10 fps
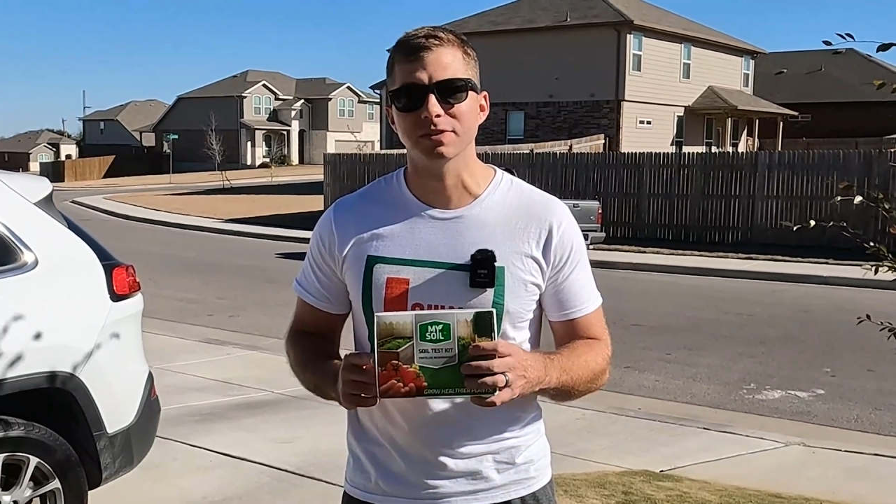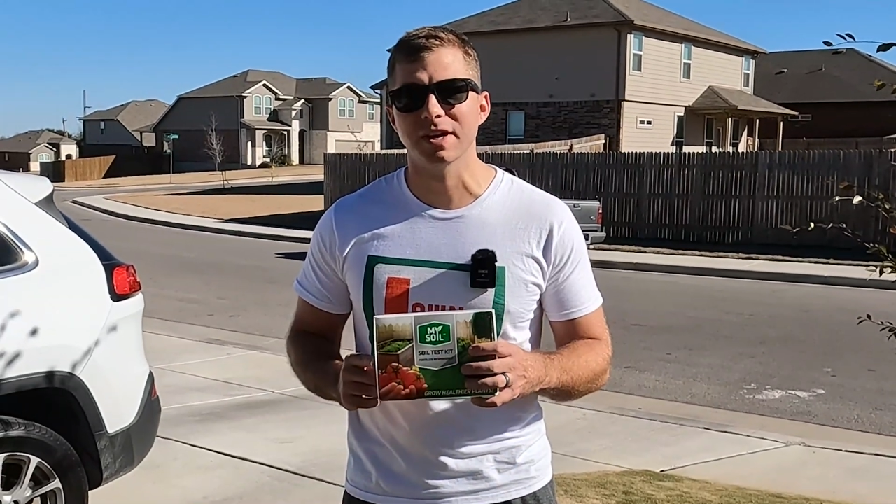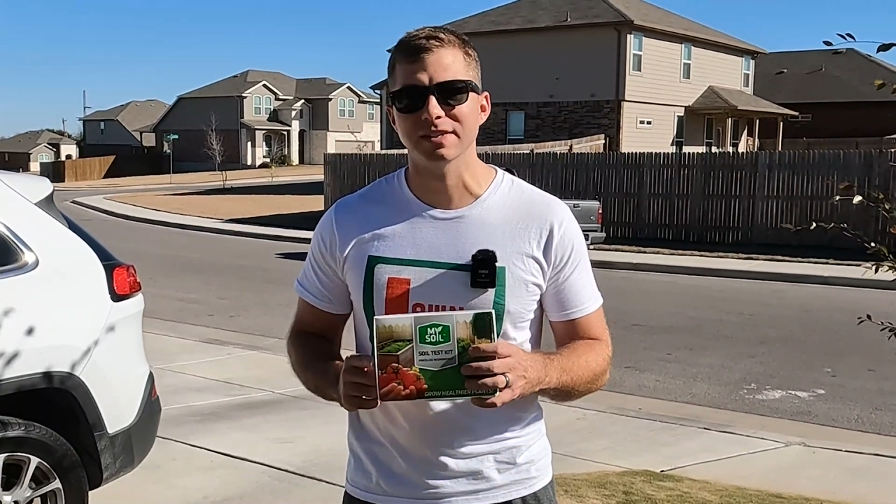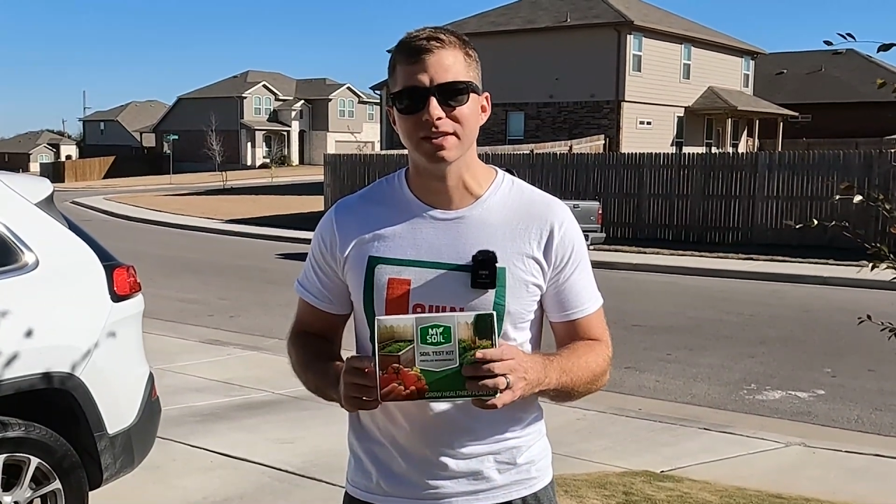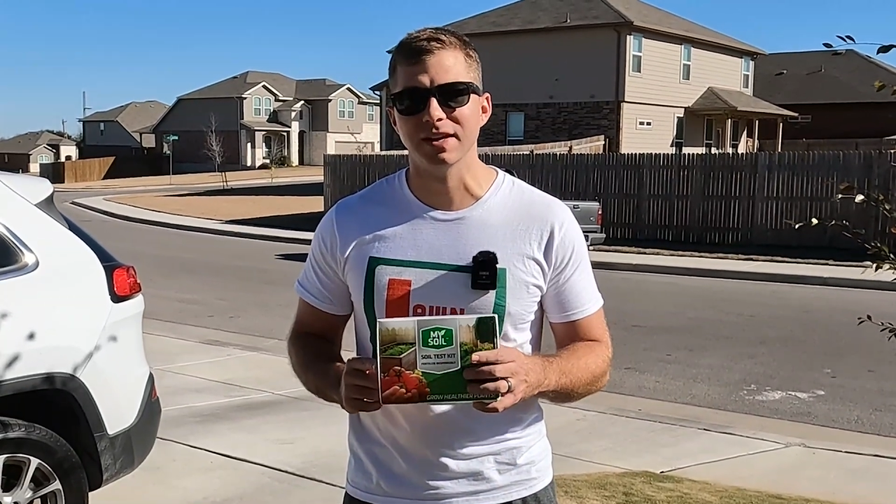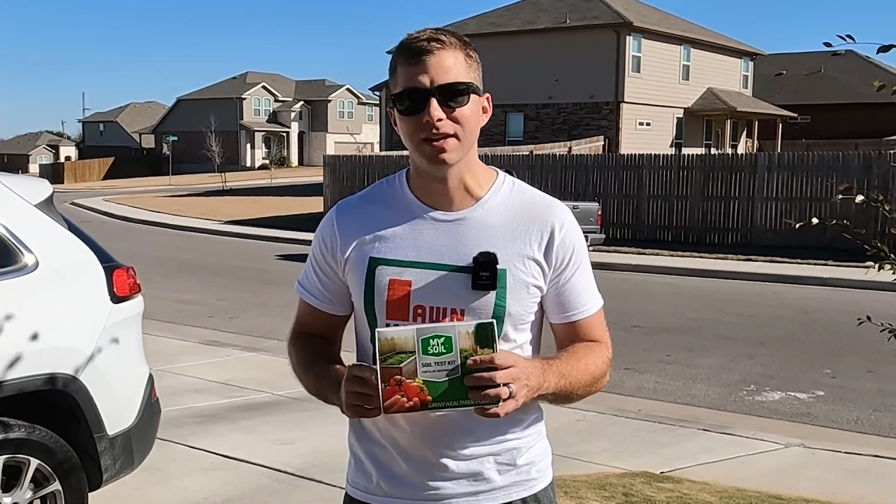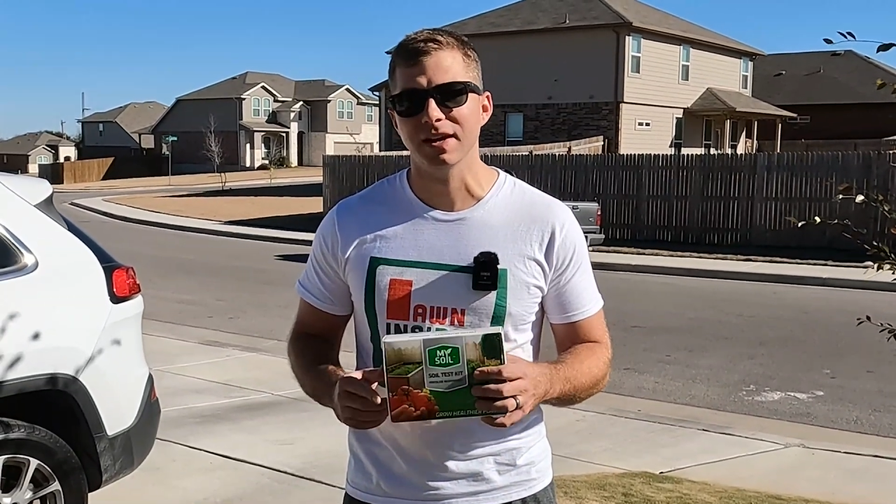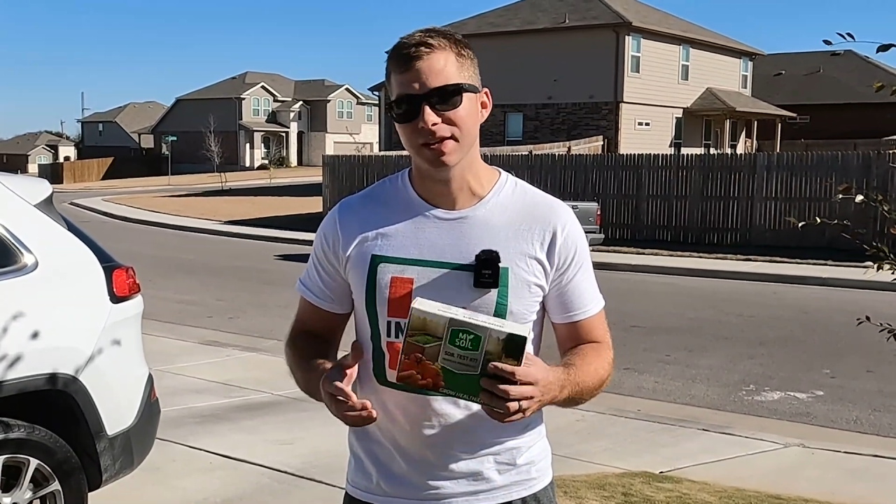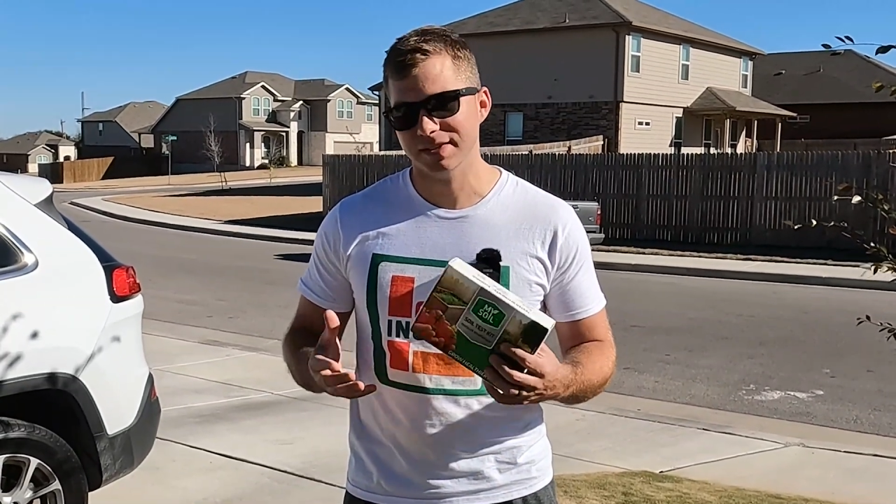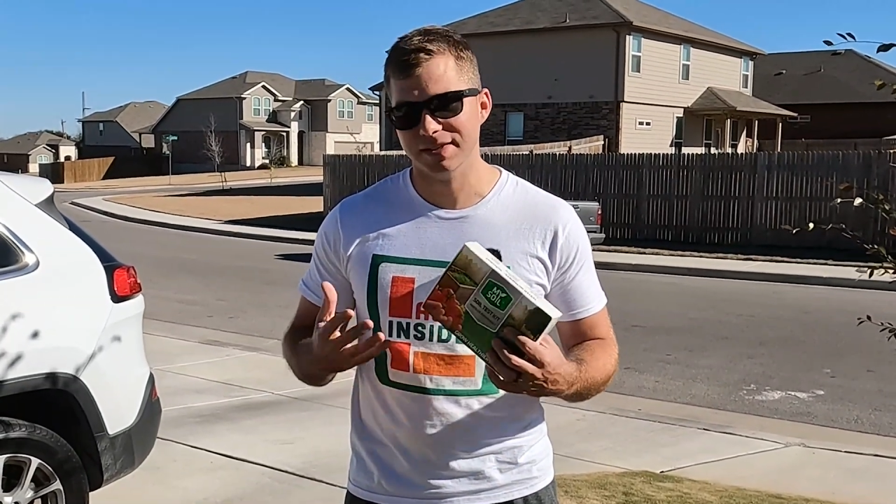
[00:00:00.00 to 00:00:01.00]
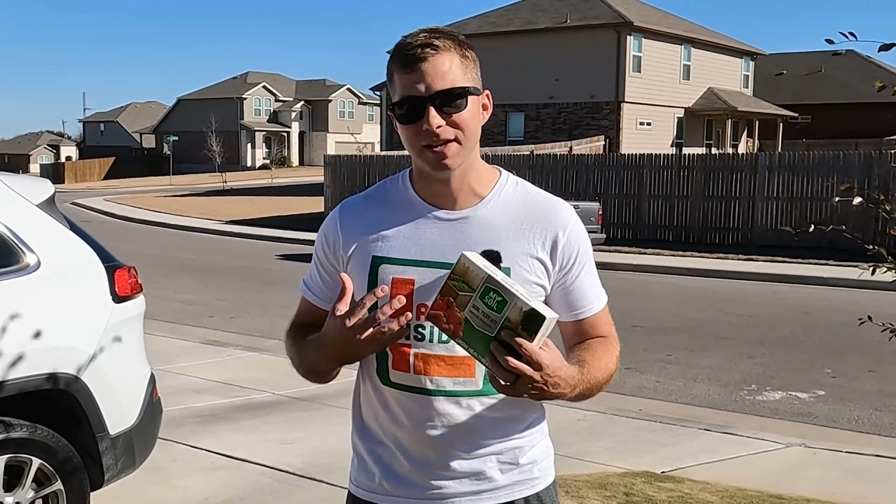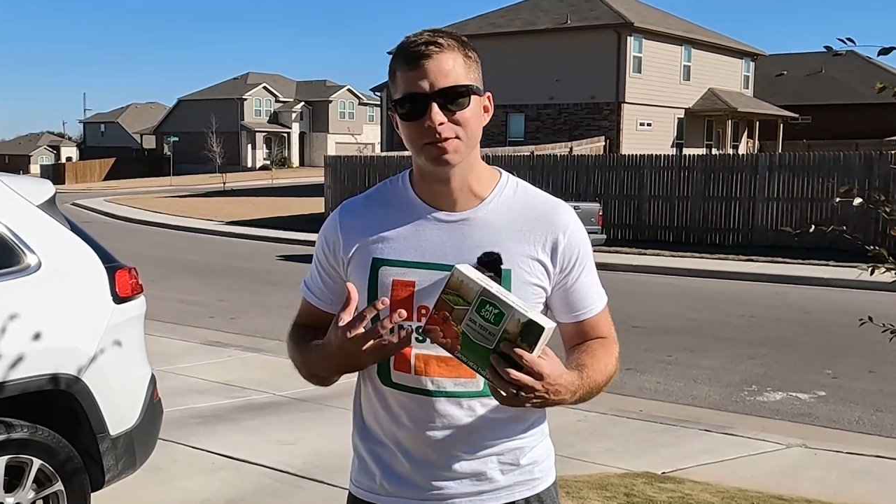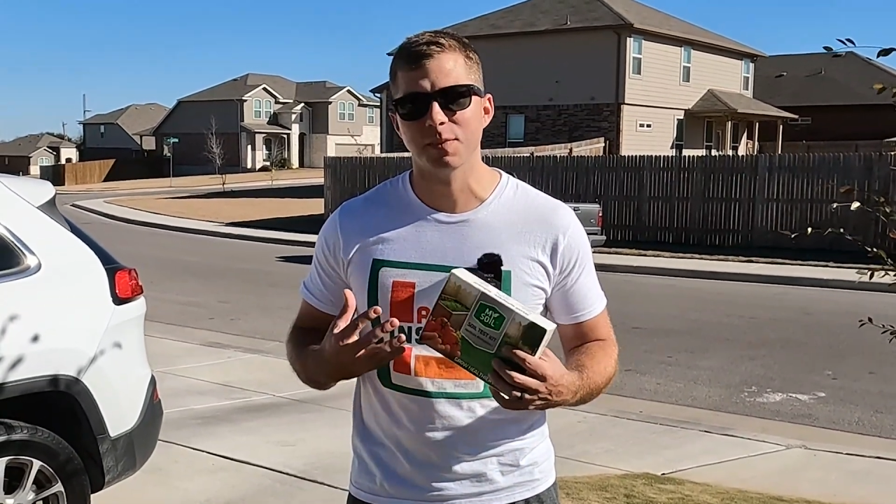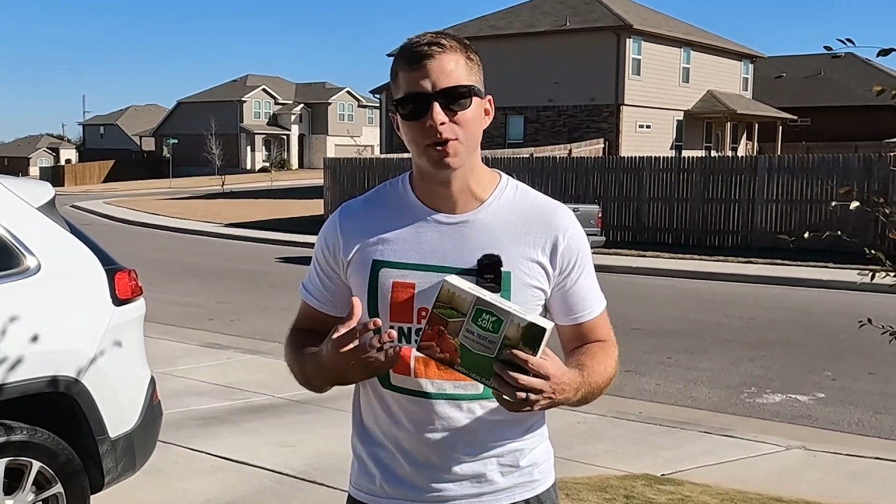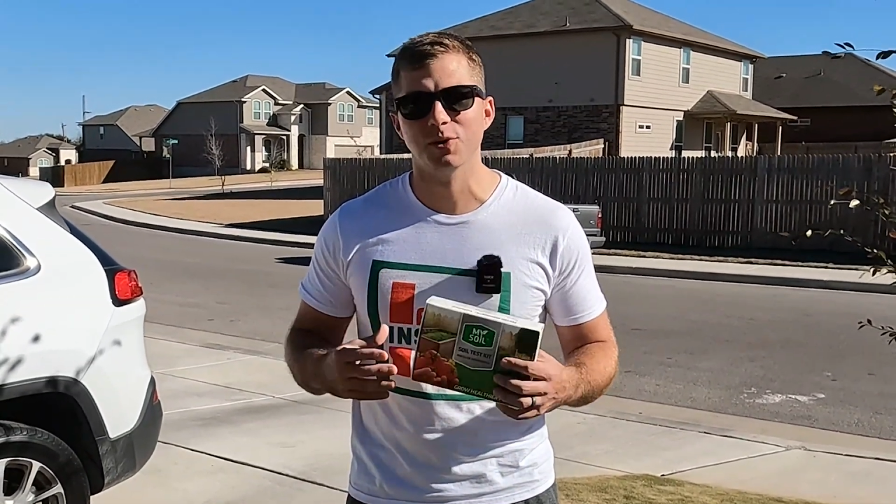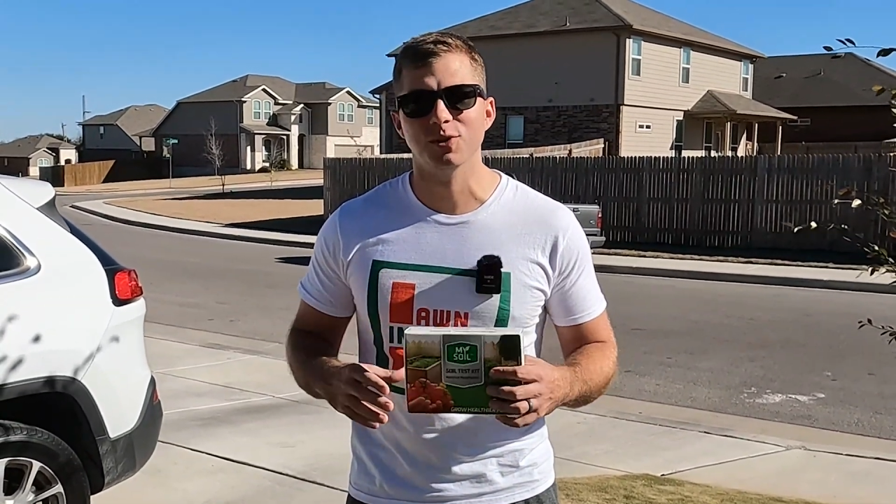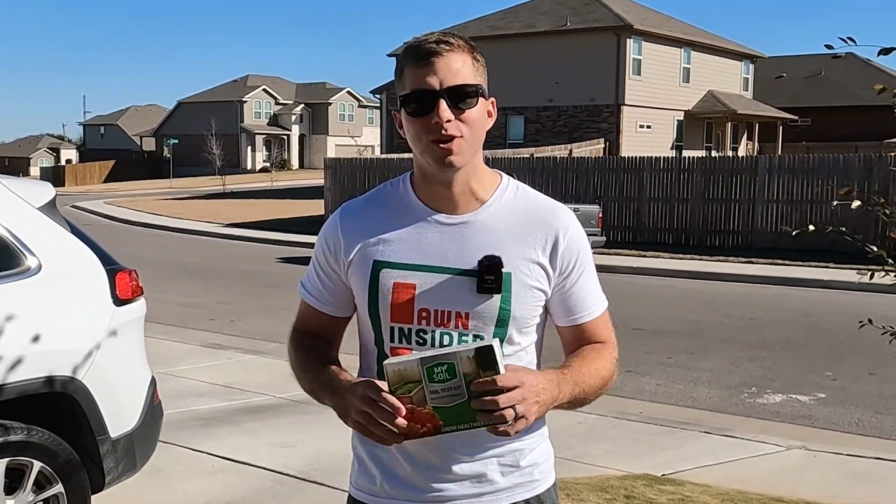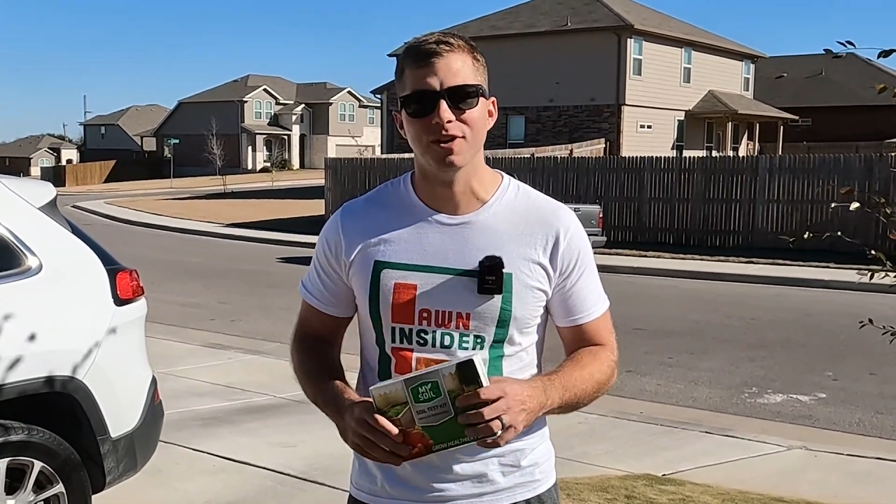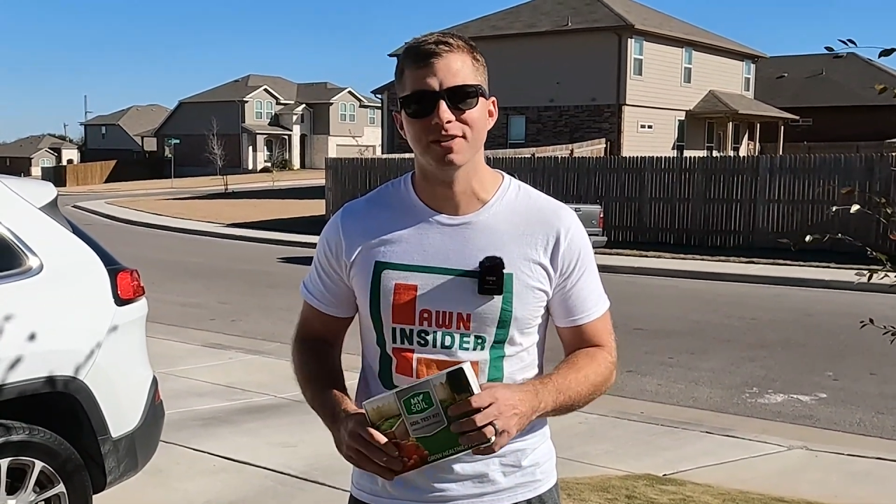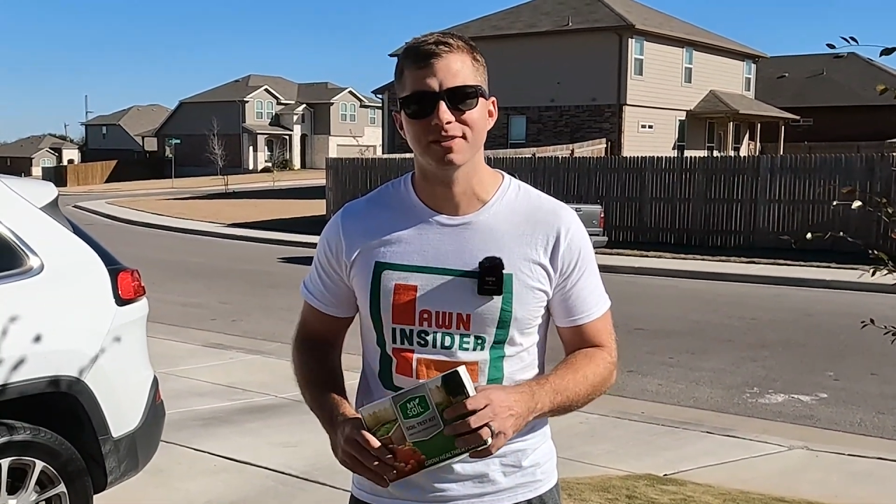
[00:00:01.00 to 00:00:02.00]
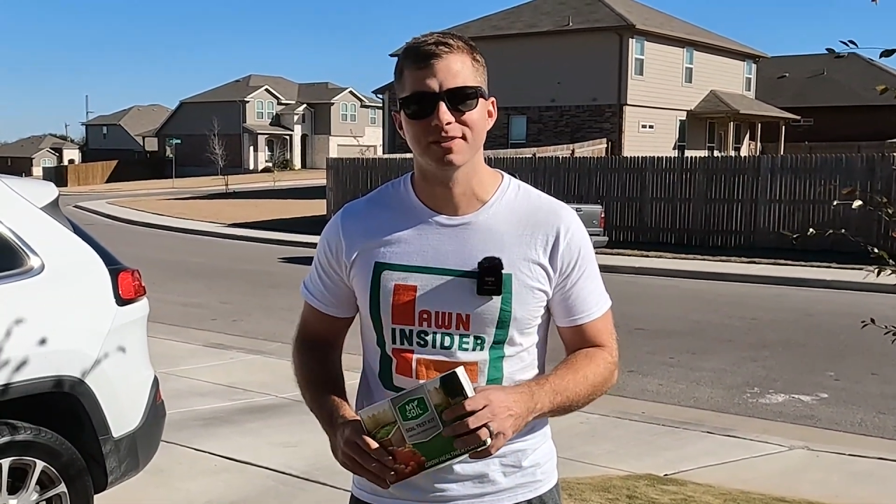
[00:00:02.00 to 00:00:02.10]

test kit to test my own lawn.